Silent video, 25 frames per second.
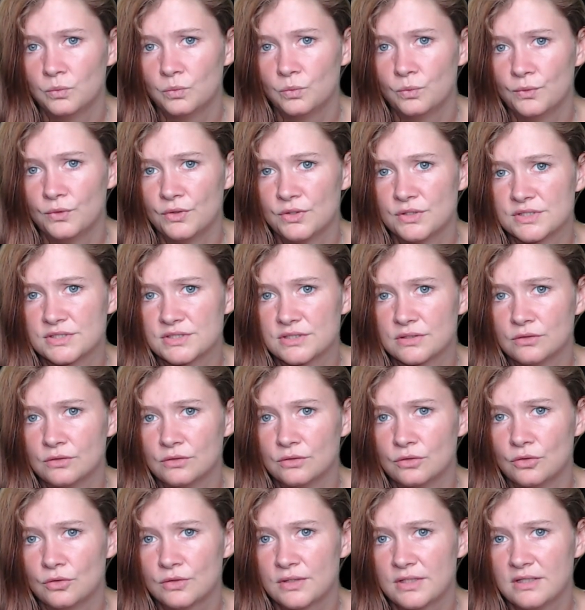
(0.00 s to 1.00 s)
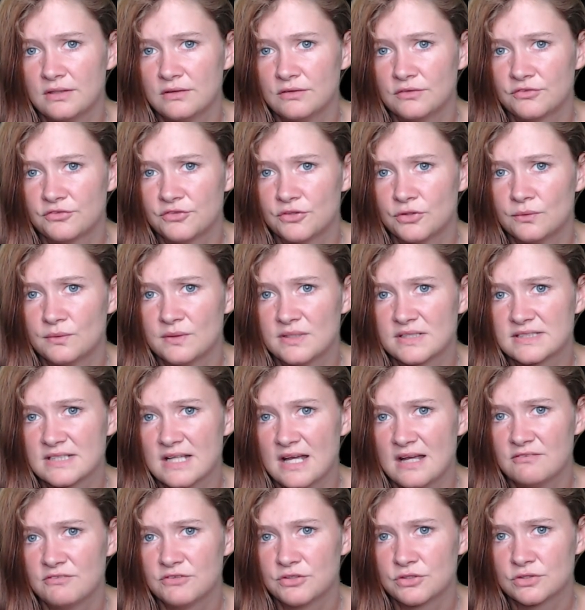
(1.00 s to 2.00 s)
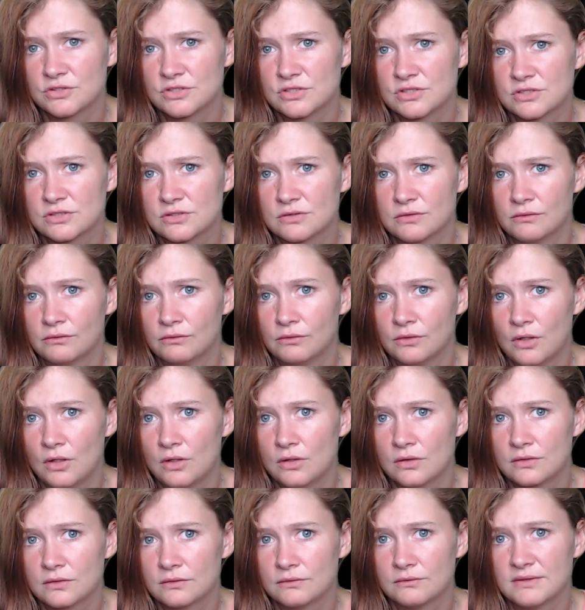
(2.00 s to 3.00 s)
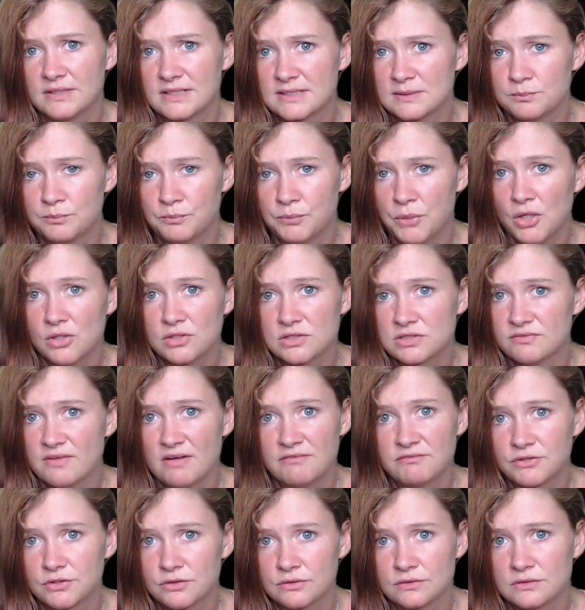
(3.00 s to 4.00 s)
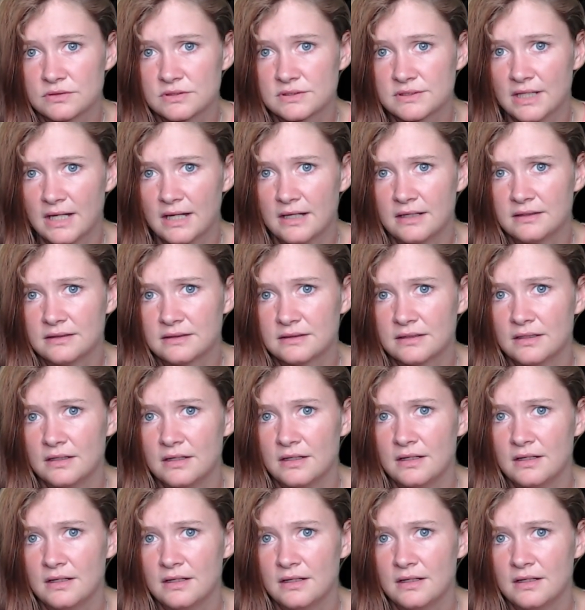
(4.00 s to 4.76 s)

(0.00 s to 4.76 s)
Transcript: was looking through this evidence log, this box of evidence, and